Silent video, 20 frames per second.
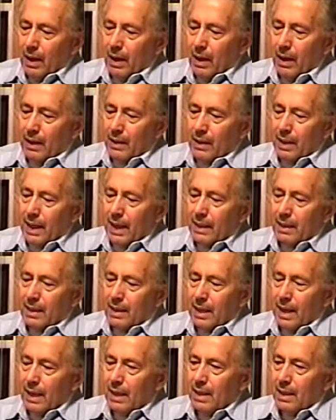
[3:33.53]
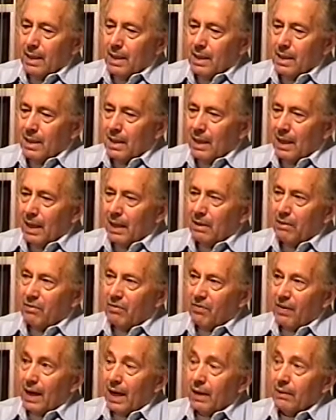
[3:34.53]
and that day he laid
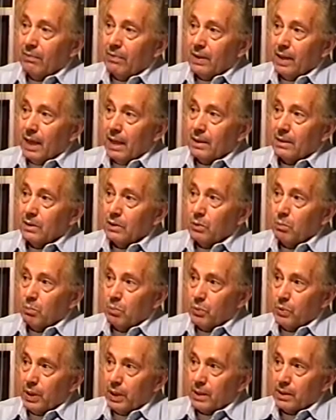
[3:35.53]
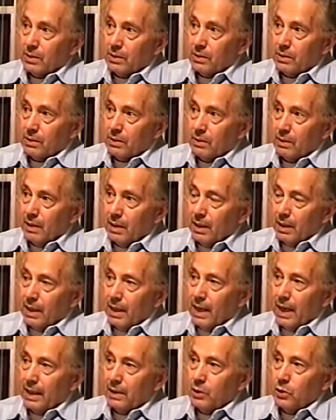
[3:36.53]
5,000 bricks.
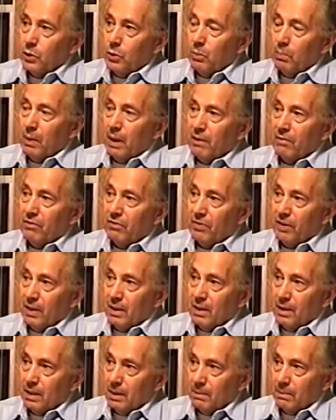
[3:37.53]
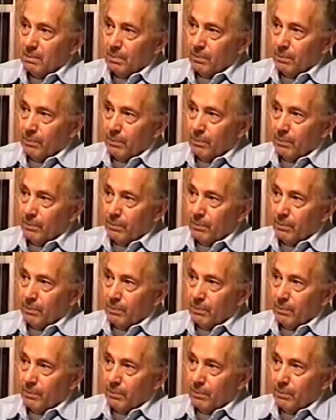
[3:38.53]
He had 2 men feeding them.